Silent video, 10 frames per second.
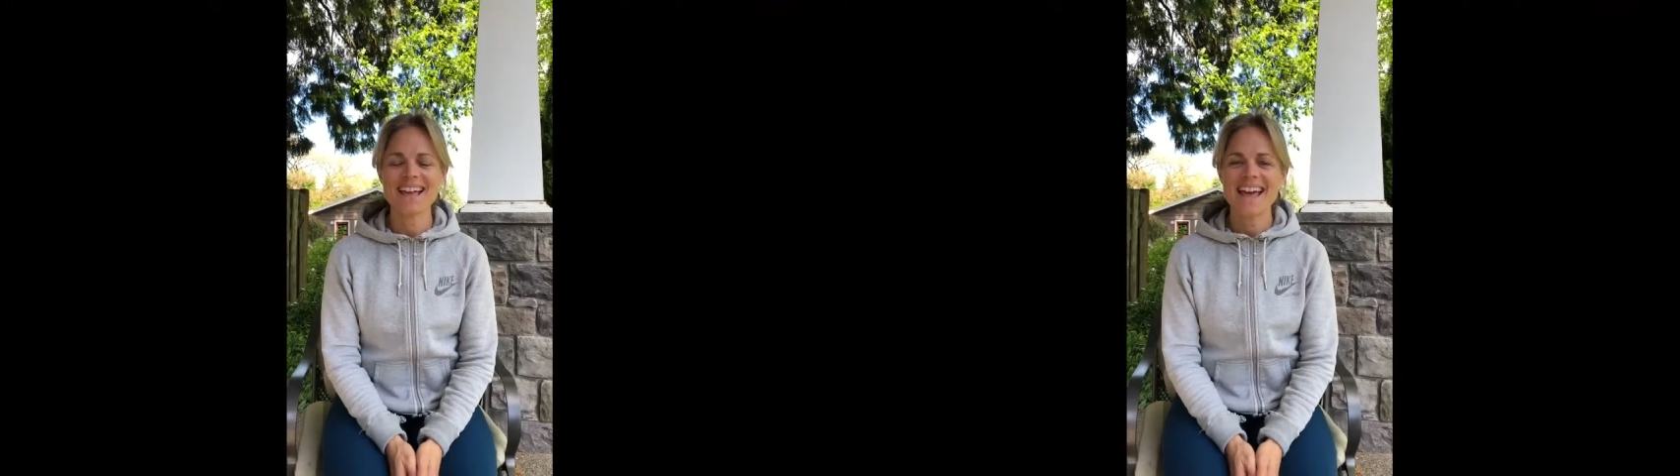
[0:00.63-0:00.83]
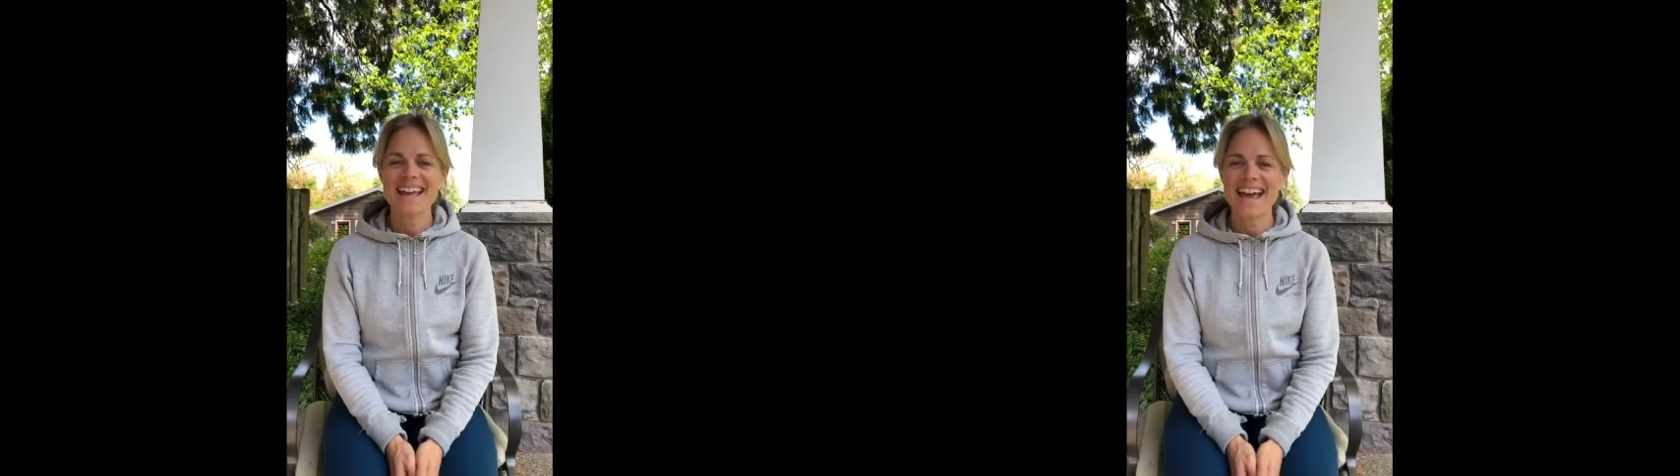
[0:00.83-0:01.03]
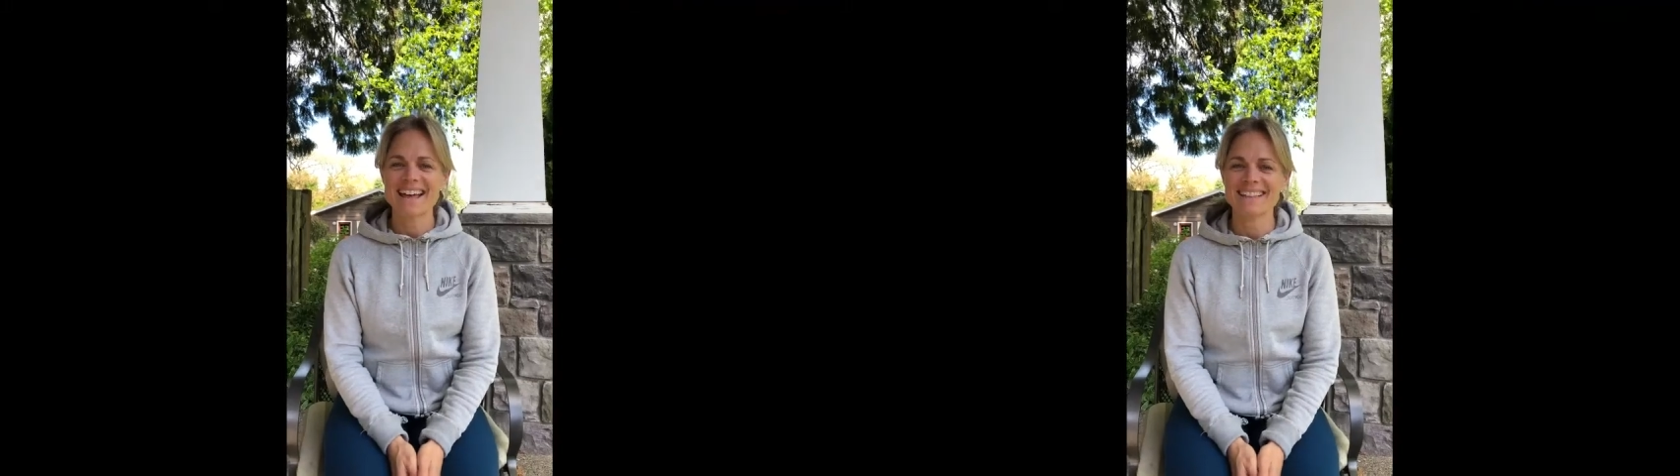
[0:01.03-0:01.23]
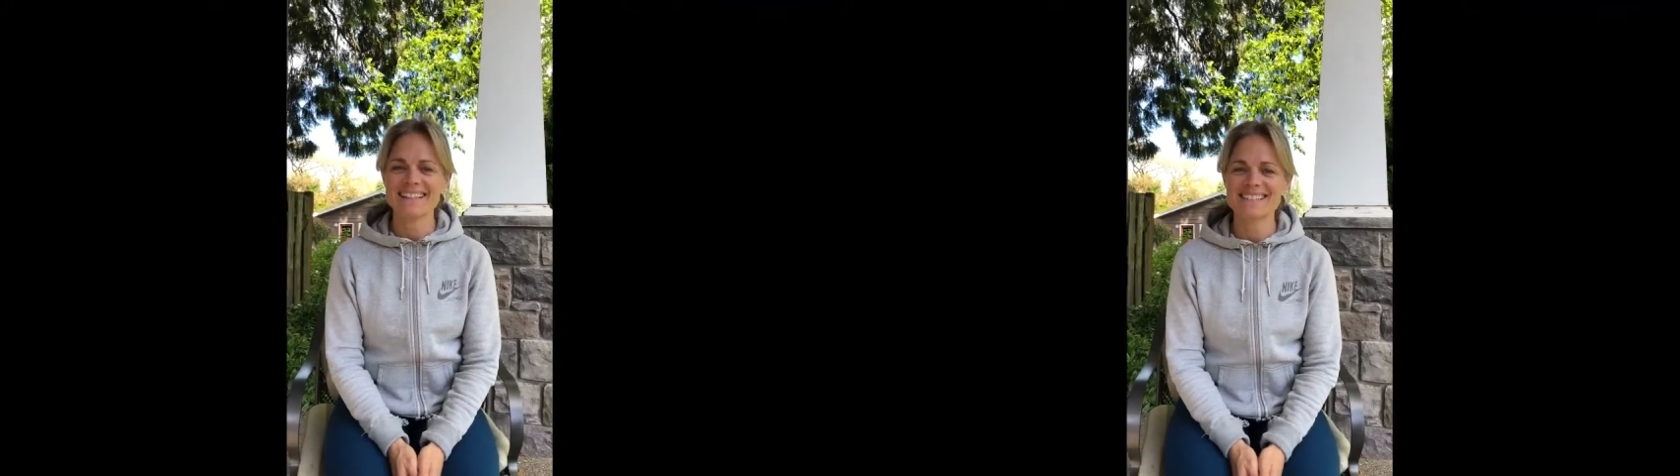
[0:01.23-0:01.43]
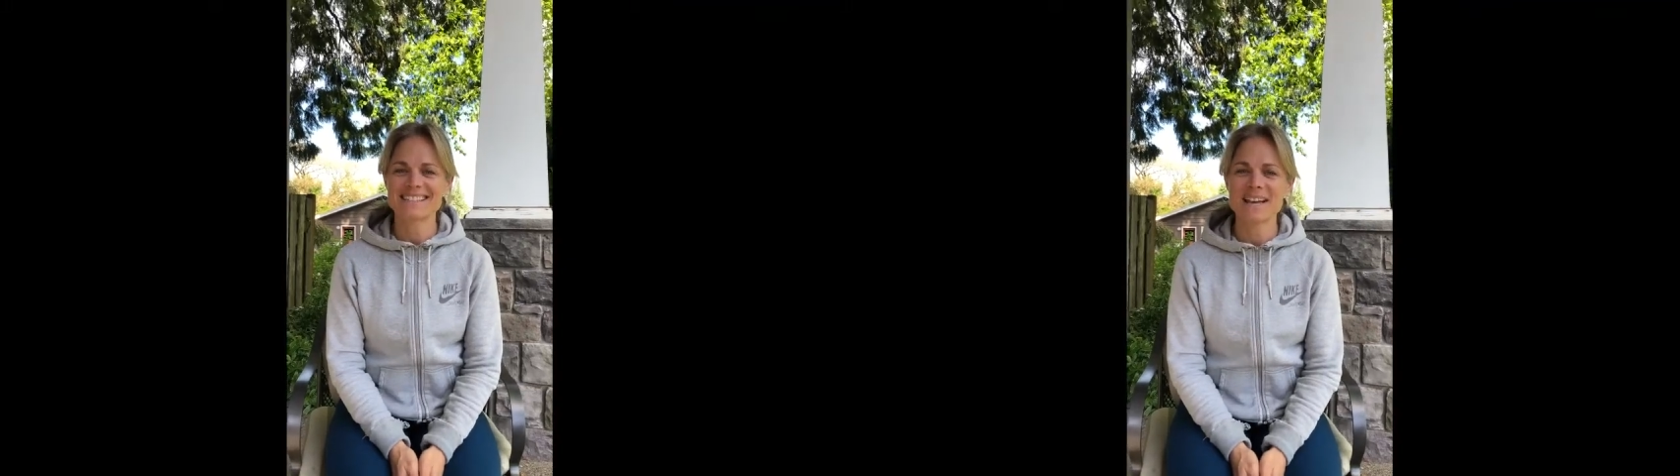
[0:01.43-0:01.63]
Hey
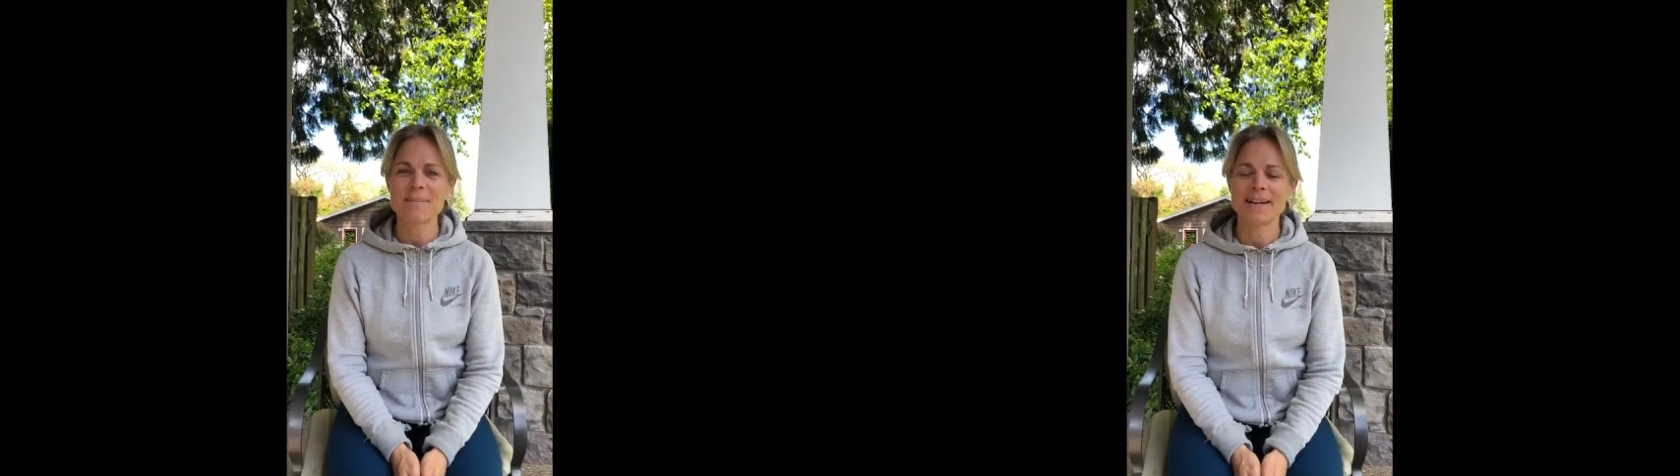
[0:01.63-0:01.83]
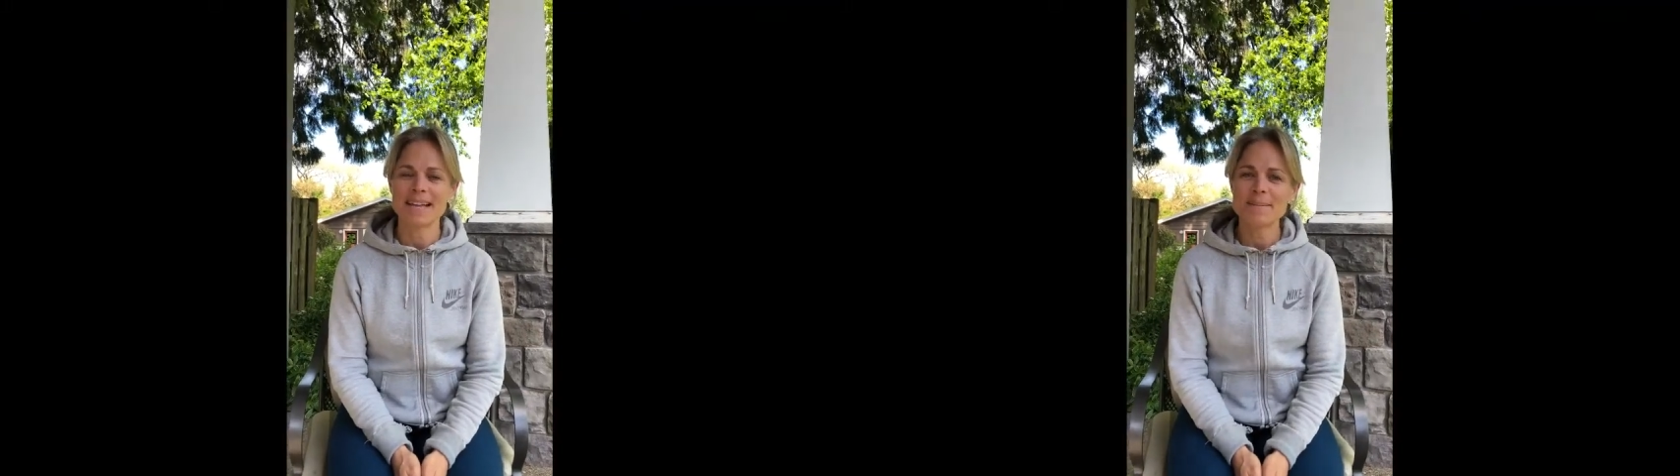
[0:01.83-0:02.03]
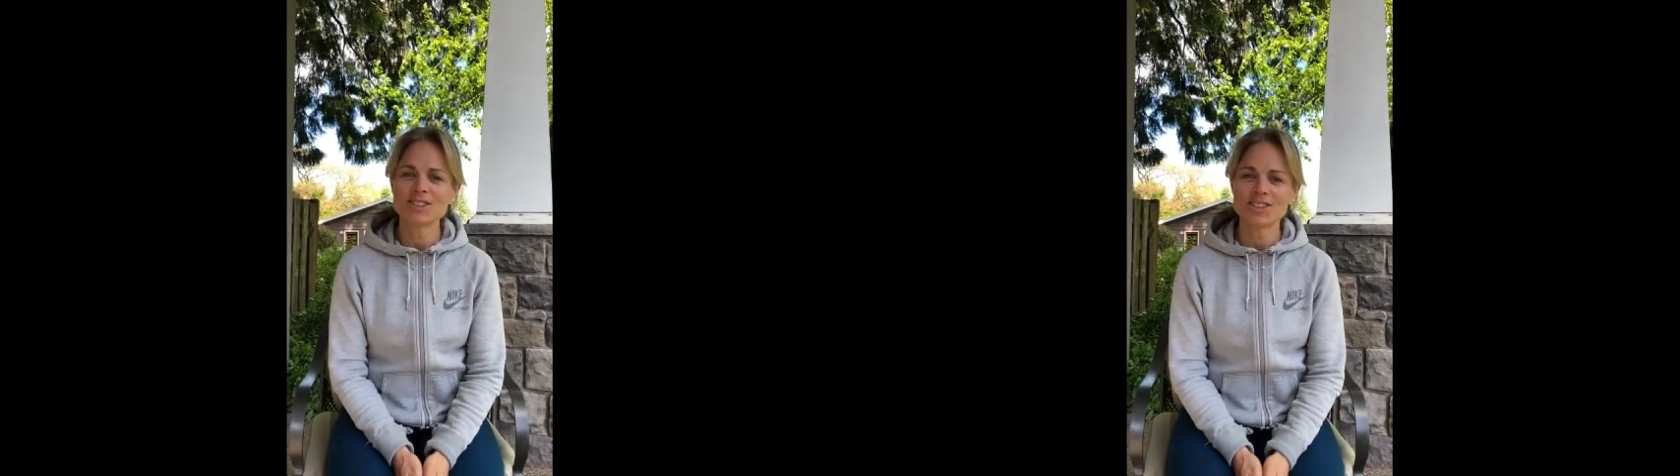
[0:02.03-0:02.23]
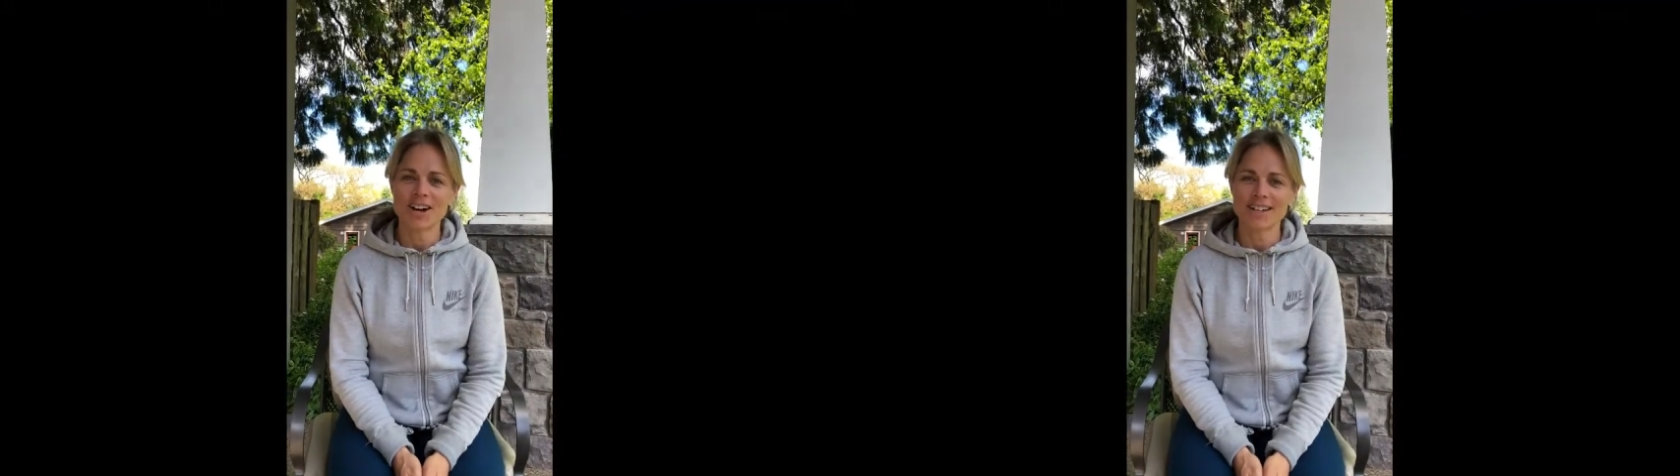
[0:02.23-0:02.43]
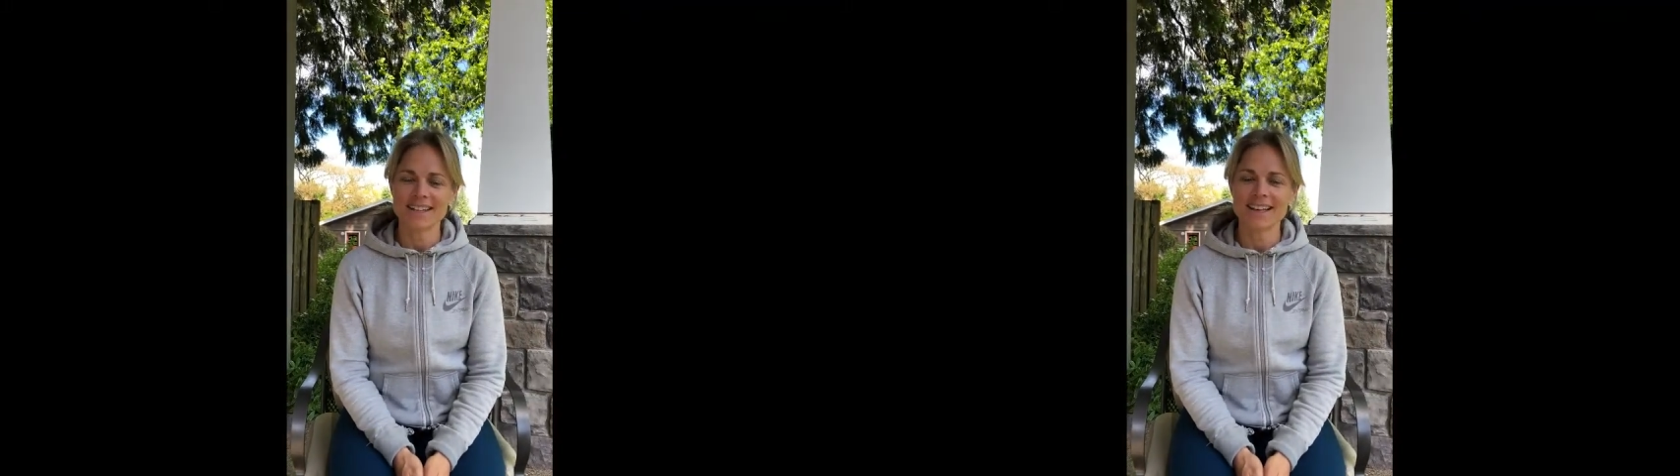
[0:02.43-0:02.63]
athletes, my name is
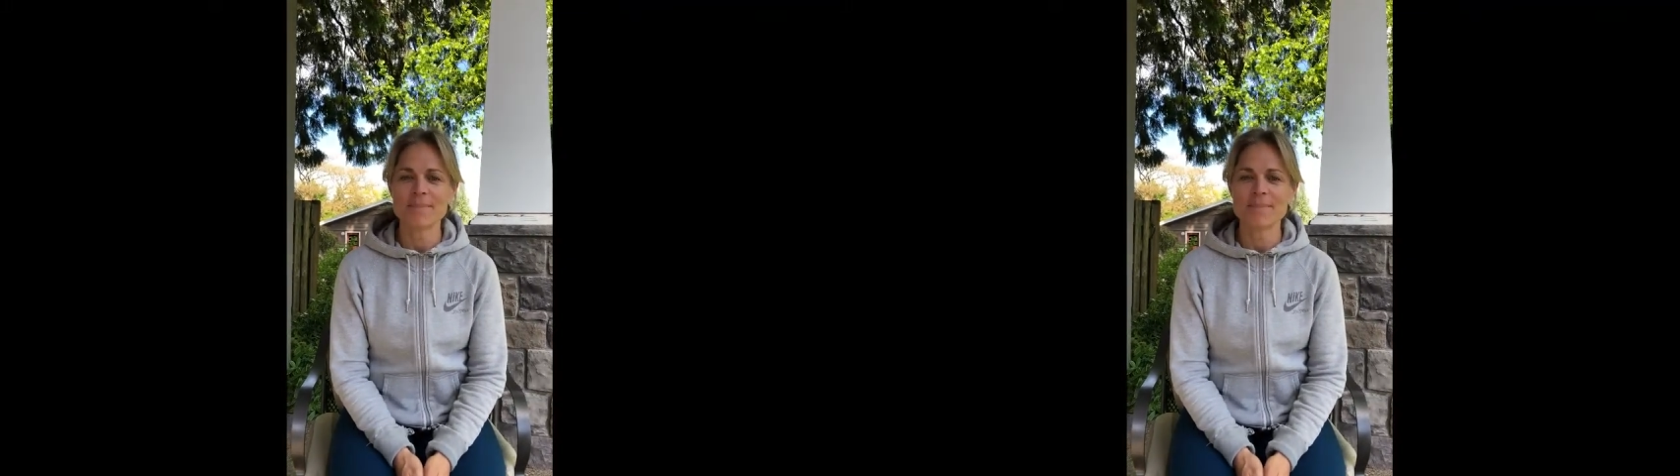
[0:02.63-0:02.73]
Charli.